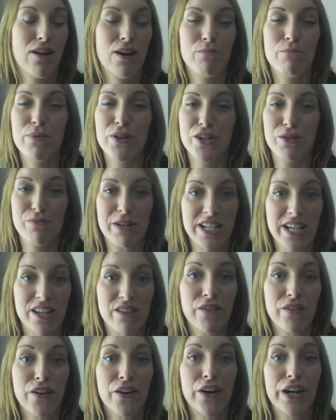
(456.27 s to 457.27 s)
I'm brushing my
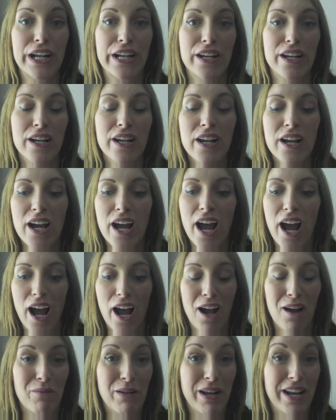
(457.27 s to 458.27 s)
teeth fine,
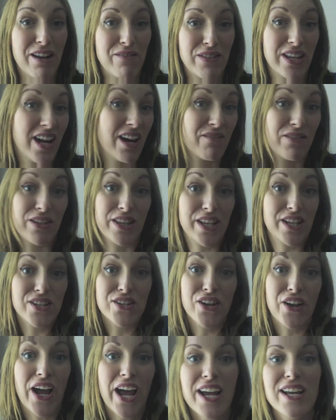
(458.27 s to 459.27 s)
and everything's
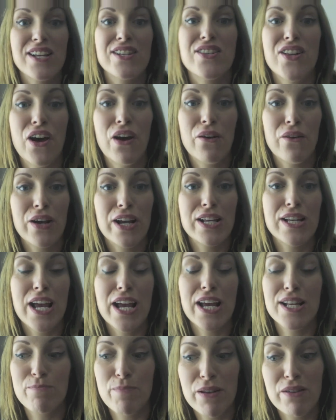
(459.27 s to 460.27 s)
okay. So it
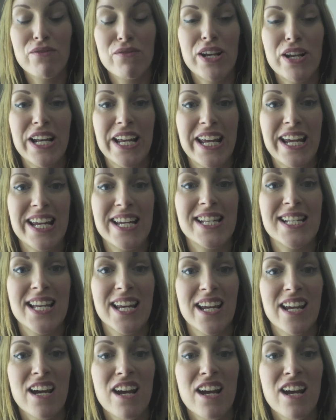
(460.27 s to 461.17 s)
has been really easy.